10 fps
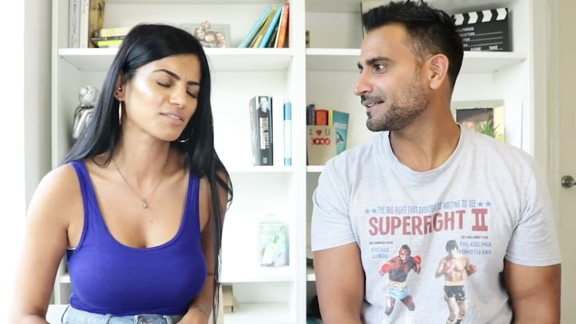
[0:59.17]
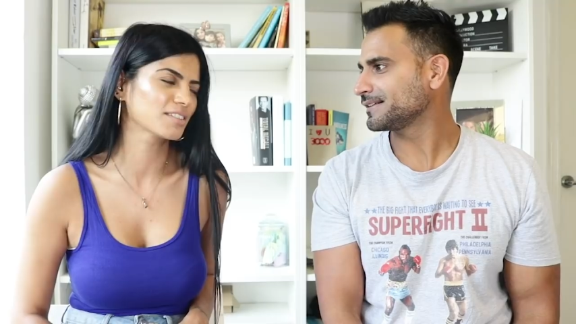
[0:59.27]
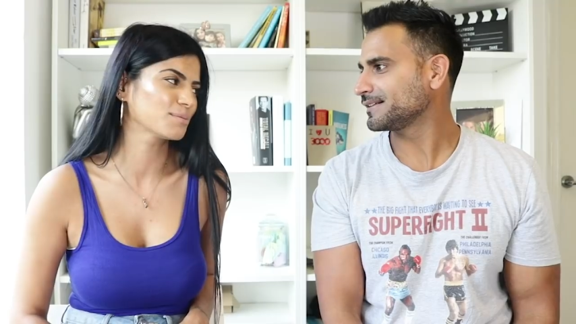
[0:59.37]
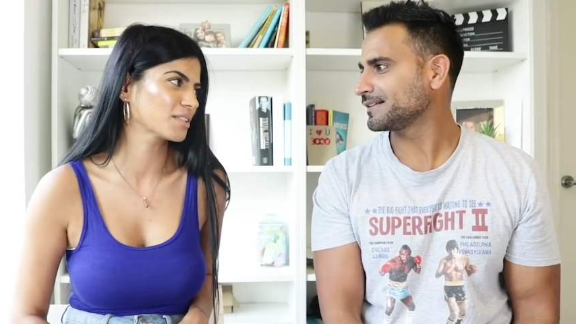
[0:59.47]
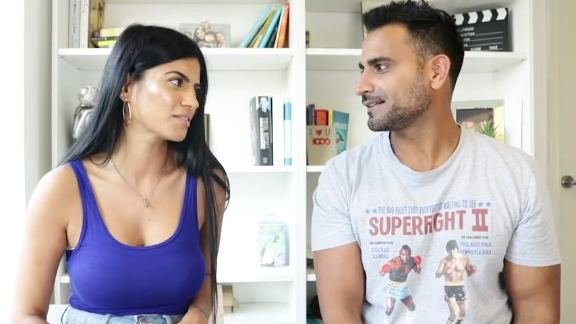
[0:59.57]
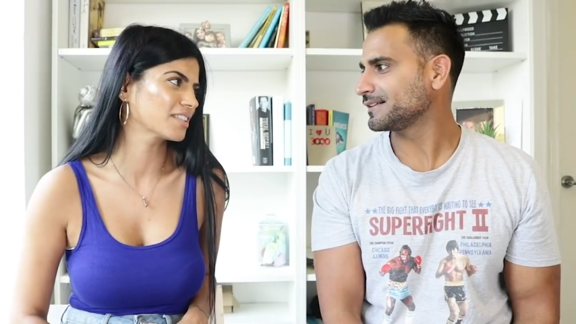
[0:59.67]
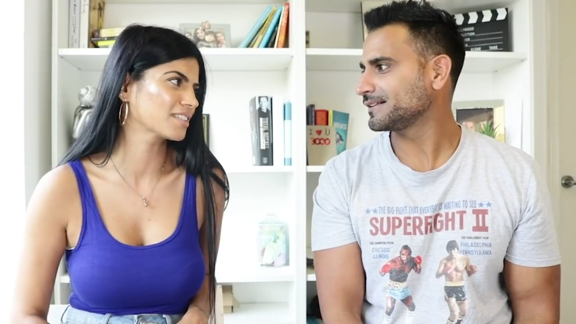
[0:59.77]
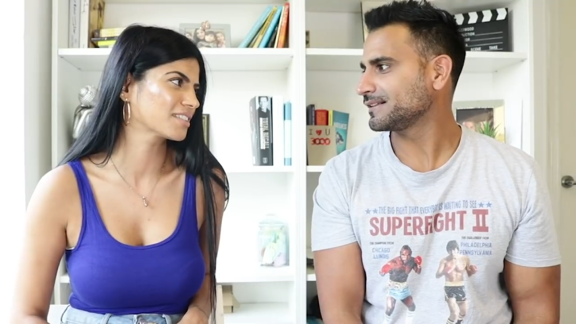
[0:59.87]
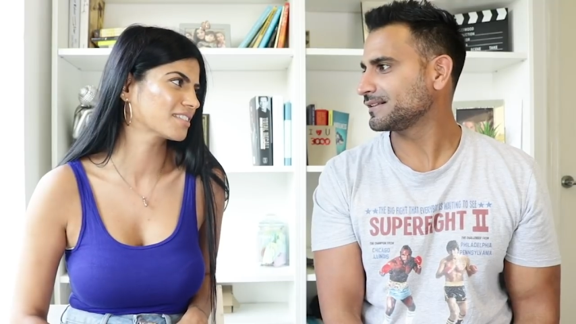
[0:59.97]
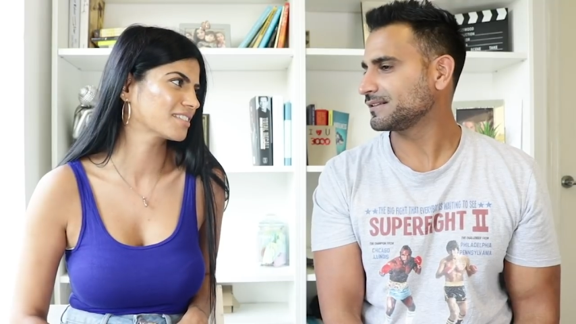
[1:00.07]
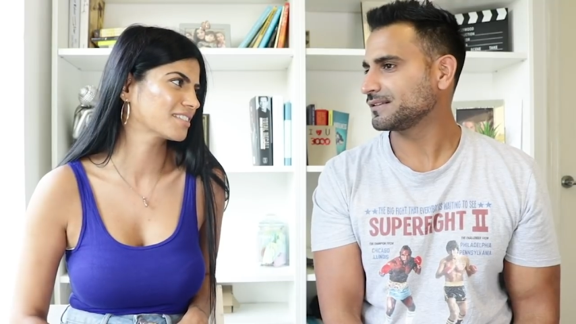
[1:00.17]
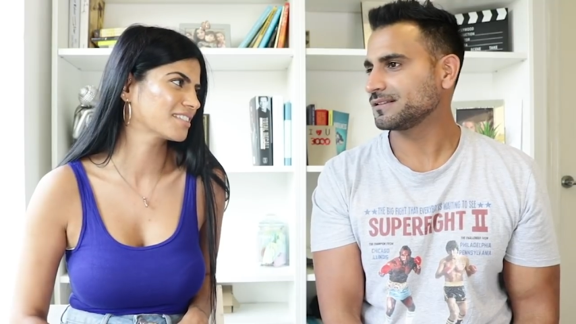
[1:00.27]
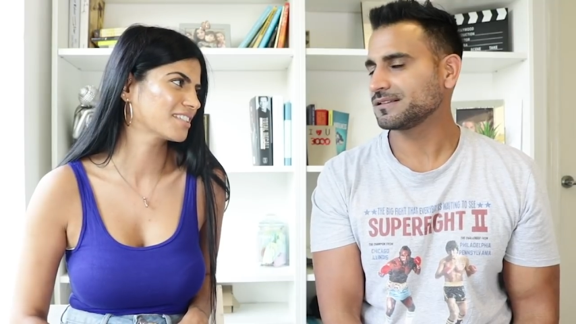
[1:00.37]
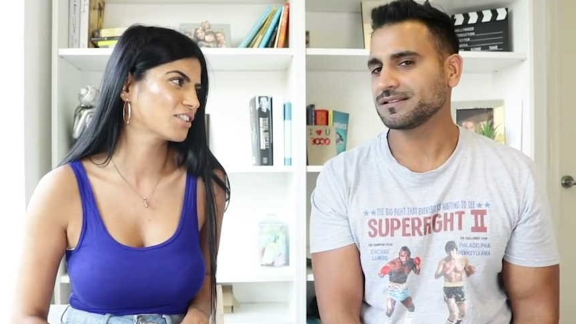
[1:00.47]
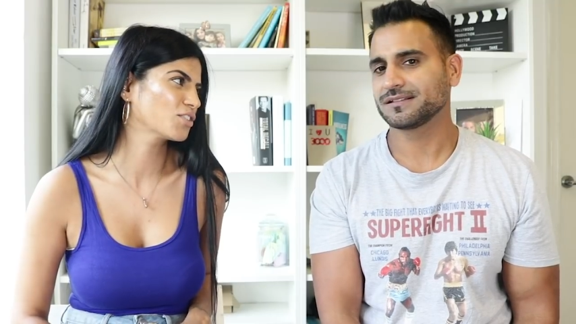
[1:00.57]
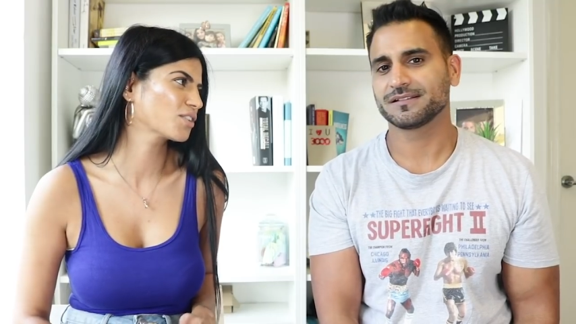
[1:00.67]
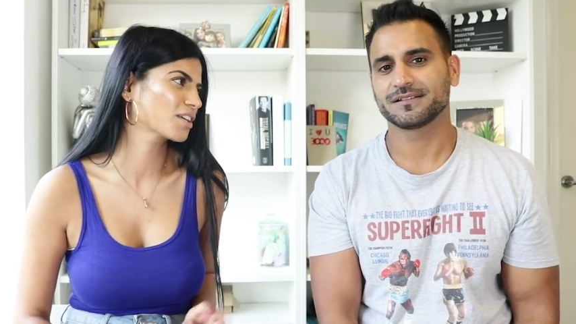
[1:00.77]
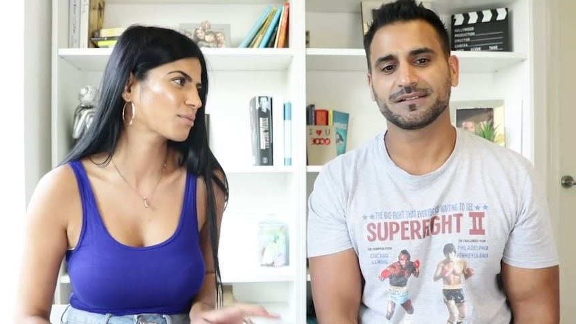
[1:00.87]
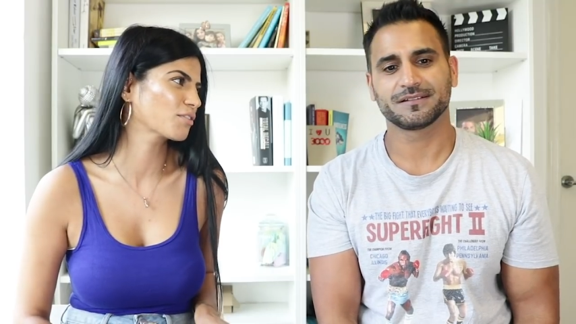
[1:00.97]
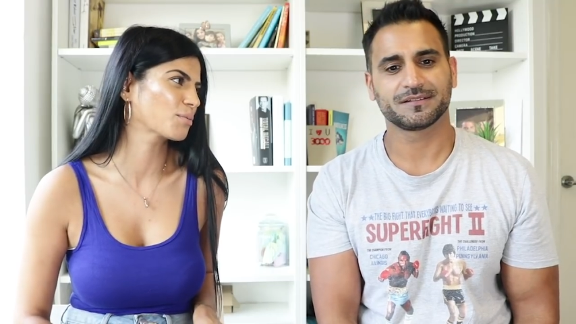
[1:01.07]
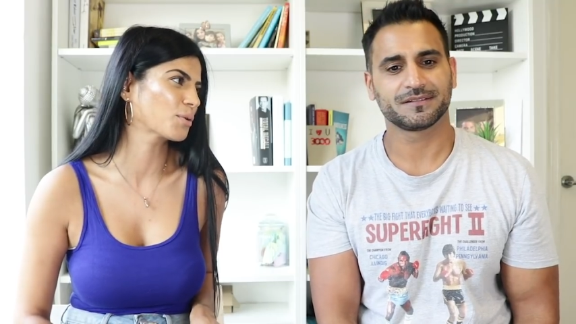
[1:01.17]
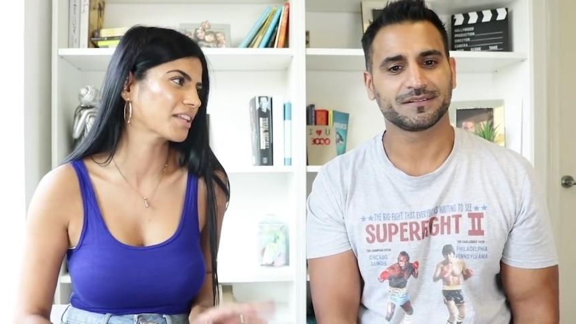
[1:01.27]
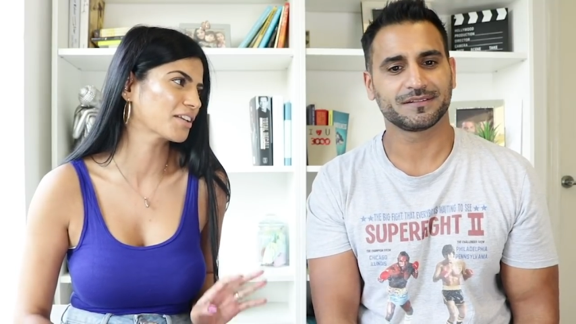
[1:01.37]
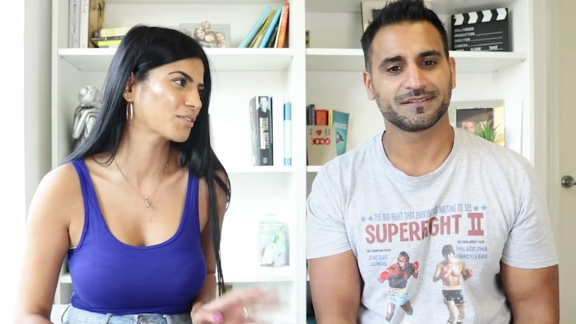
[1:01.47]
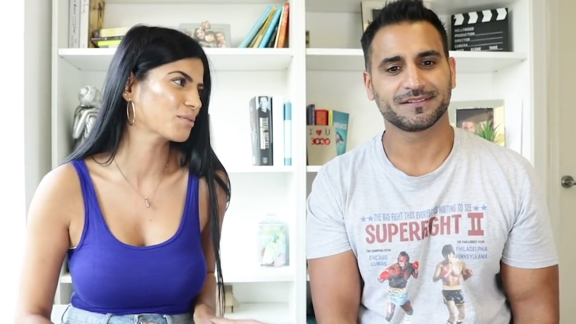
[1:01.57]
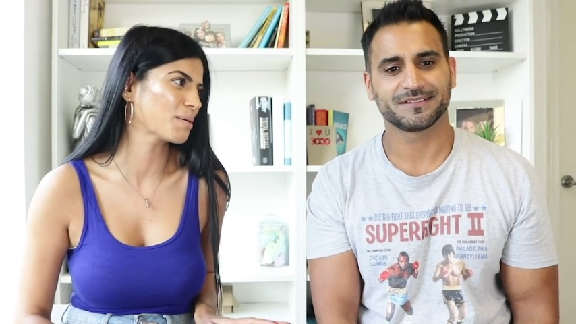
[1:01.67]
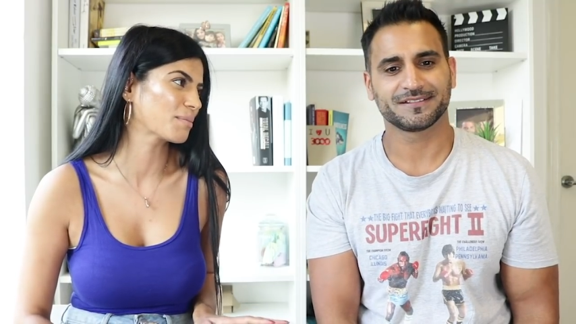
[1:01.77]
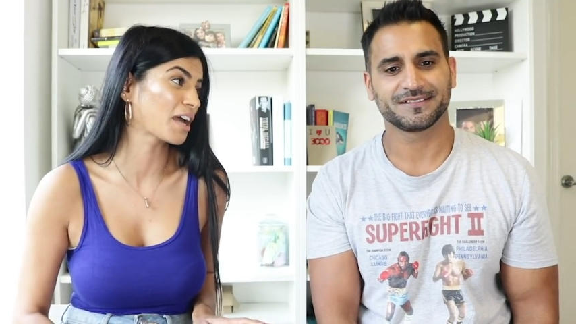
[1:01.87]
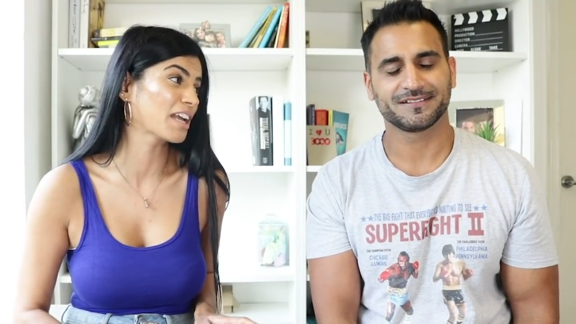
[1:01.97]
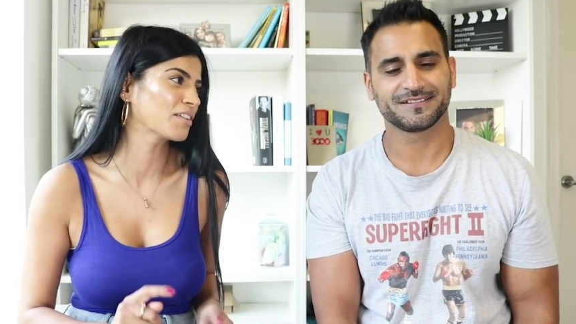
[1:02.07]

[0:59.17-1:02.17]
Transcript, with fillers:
Speaker 1: films of his you're going to prove a point that you're going to remember now.